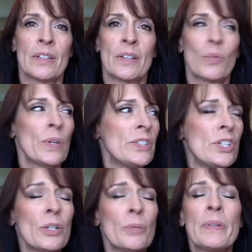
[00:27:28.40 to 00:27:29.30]
Yeah. What do
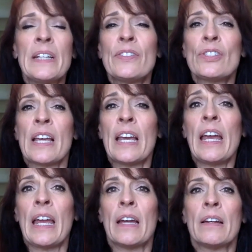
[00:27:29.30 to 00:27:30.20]
your beliefs
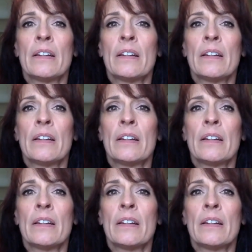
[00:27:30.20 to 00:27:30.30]
say?